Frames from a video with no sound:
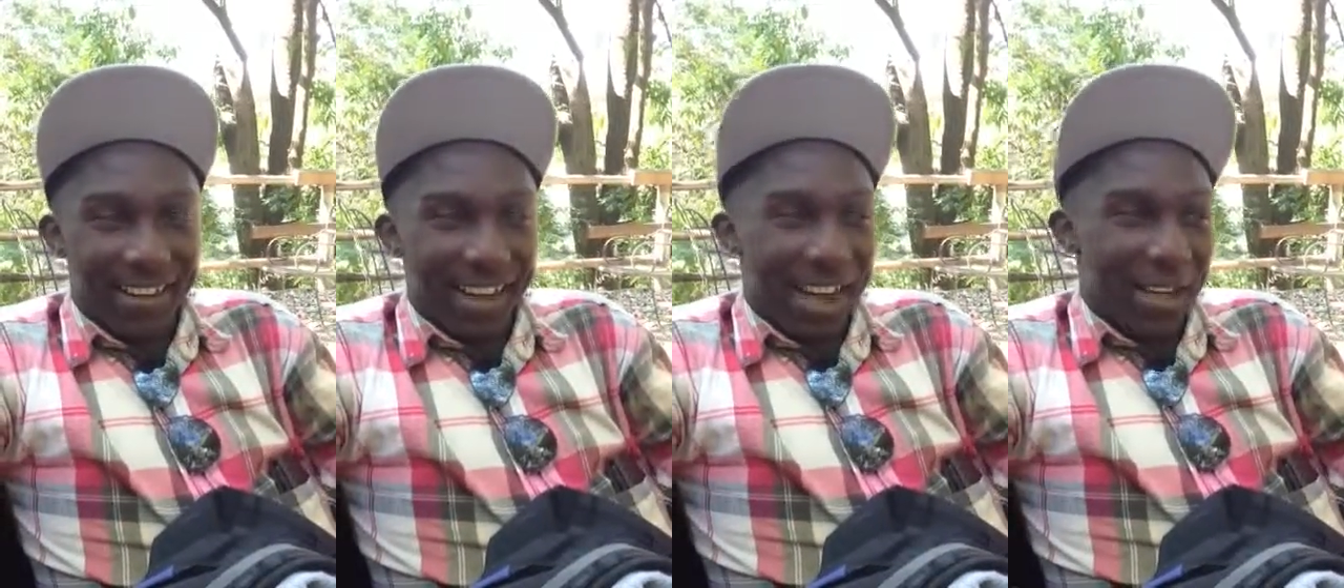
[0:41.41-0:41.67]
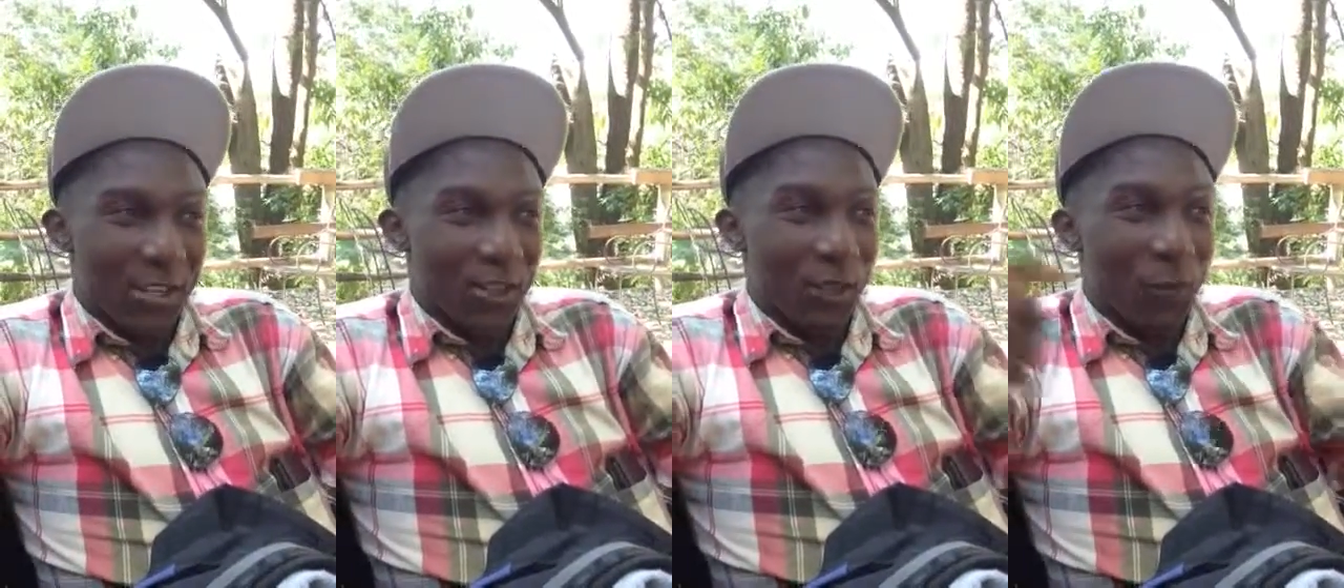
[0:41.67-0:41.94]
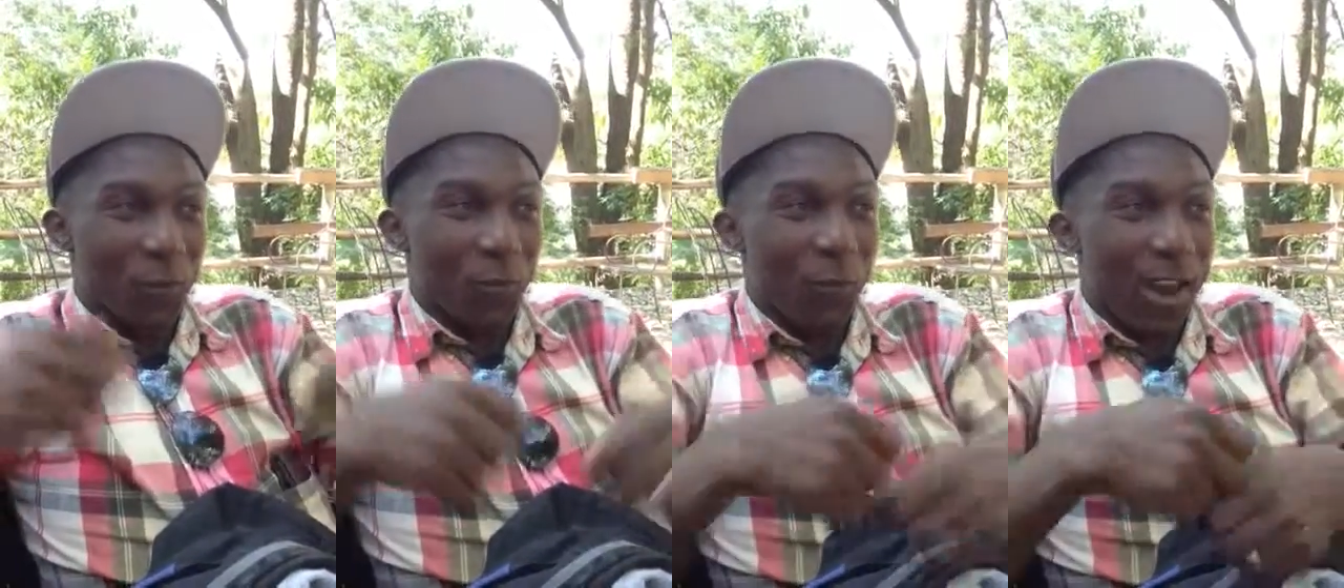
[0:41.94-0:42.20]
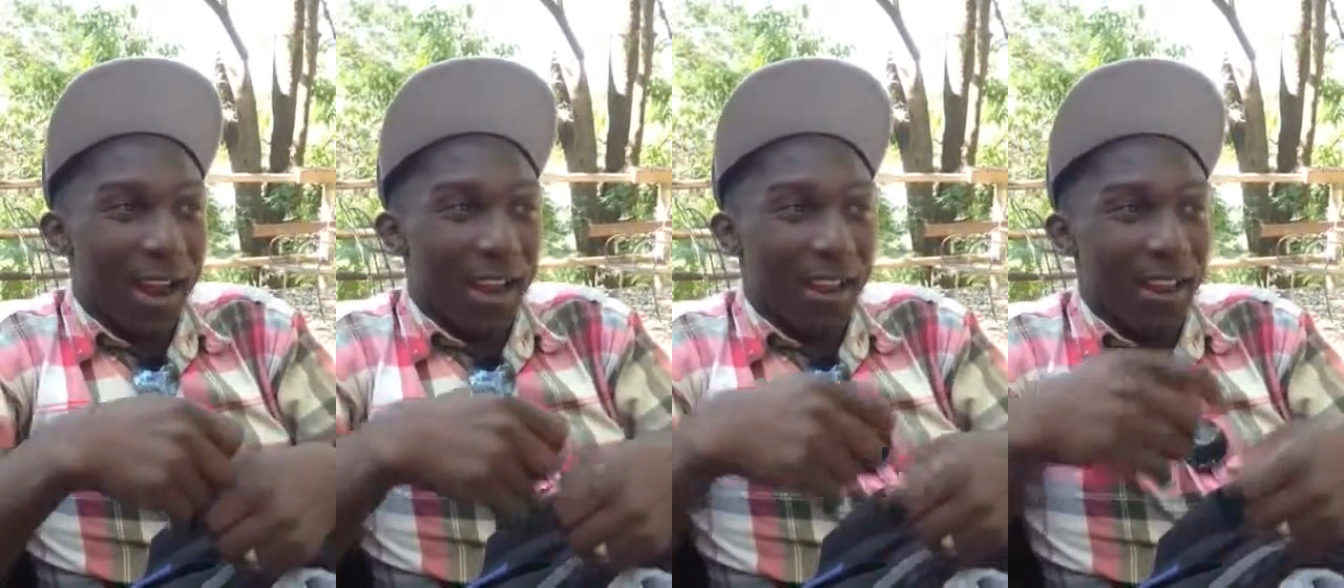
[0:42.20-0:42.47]
And
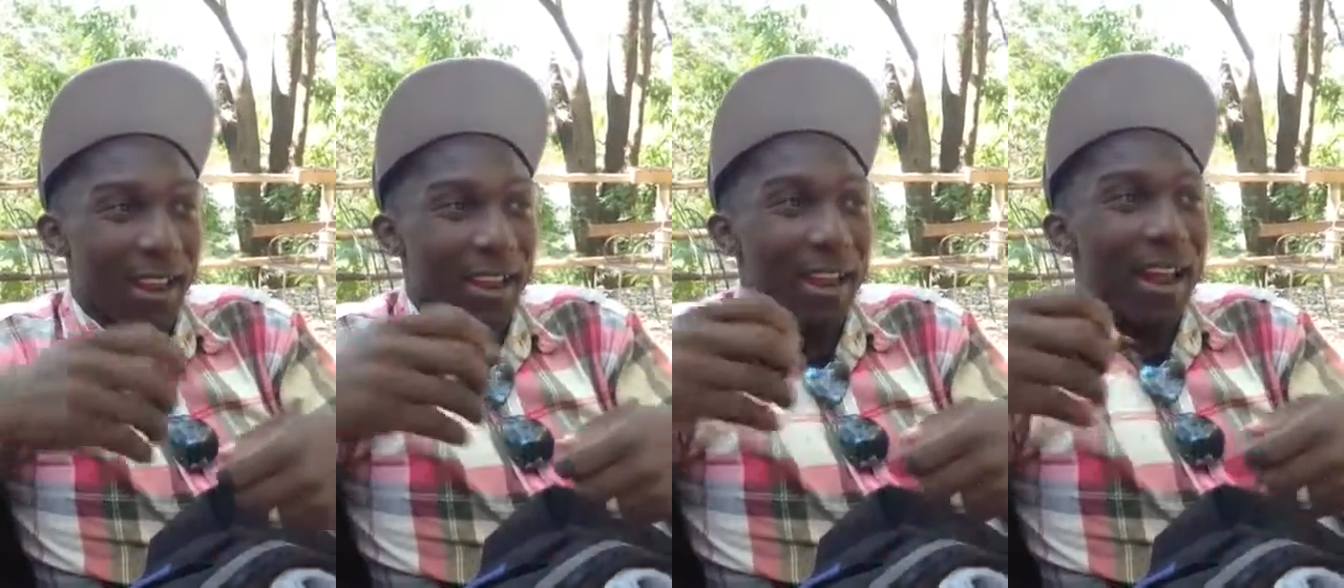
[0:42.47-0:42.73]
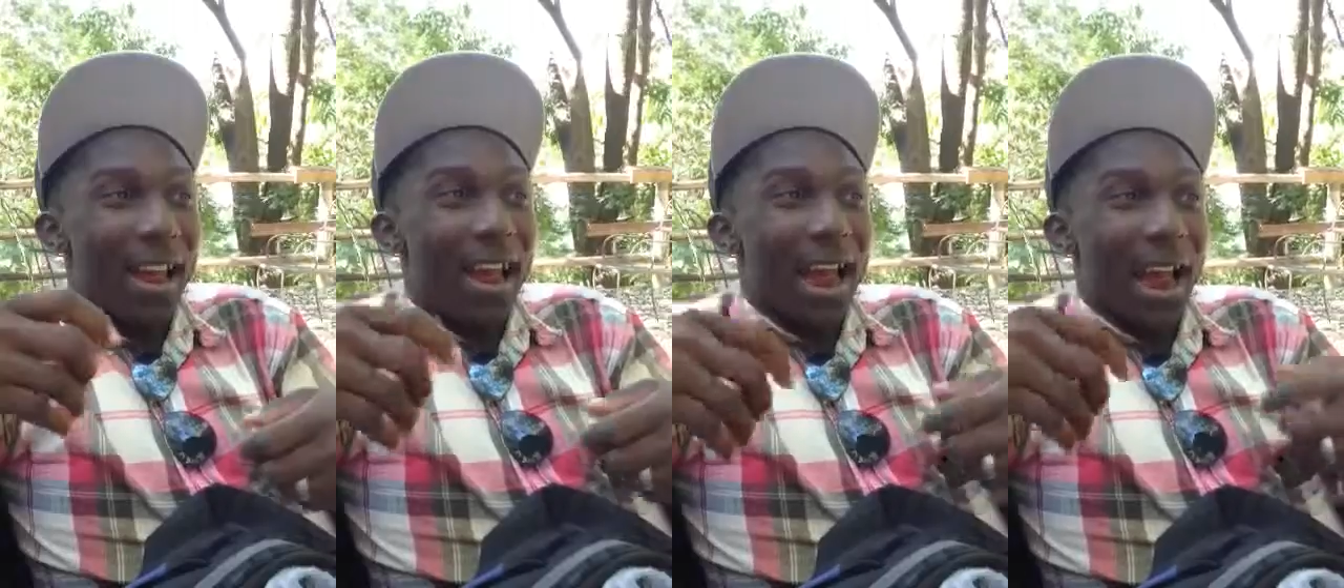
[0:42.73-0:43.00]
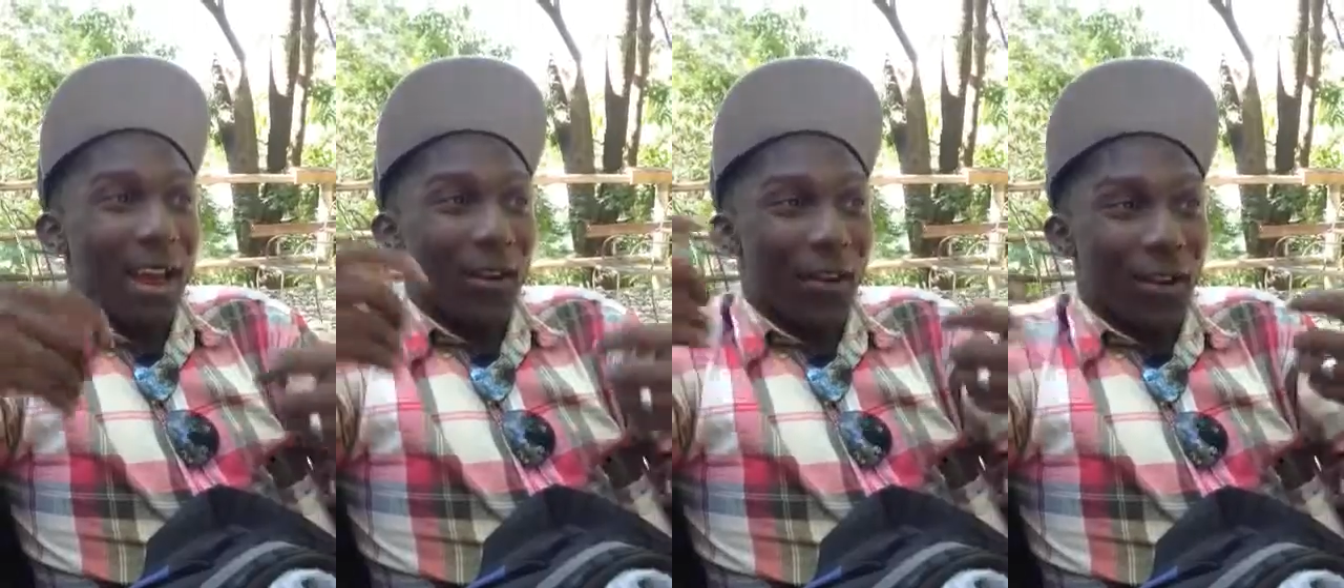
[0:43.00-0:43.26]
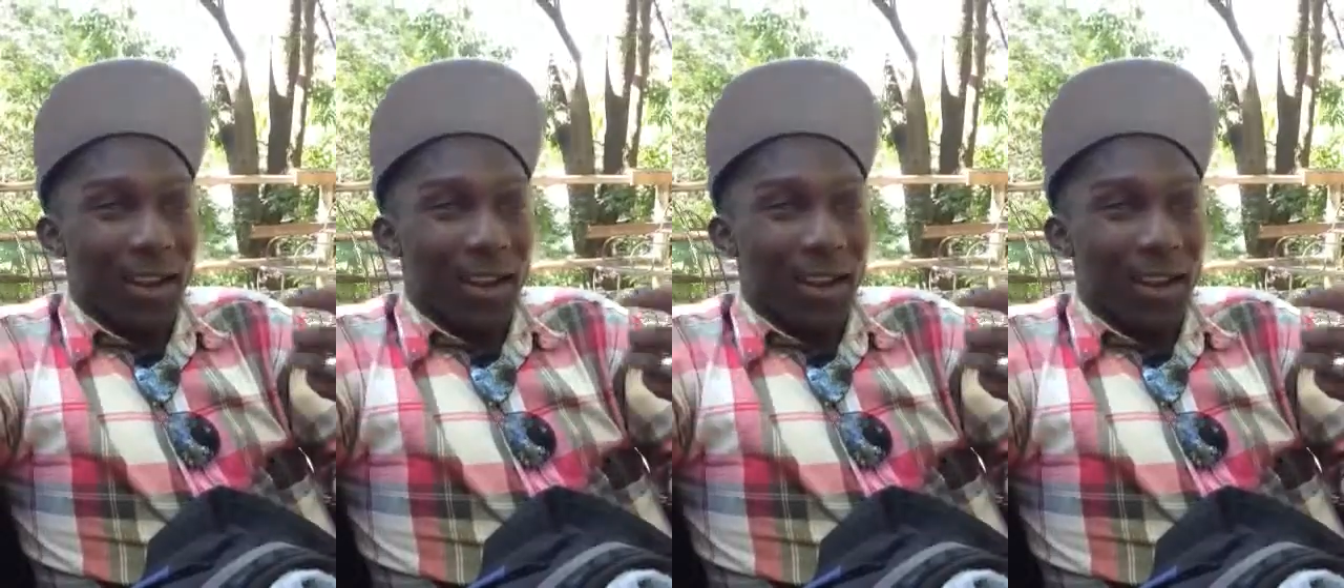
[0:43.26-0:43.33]
chauffeur, I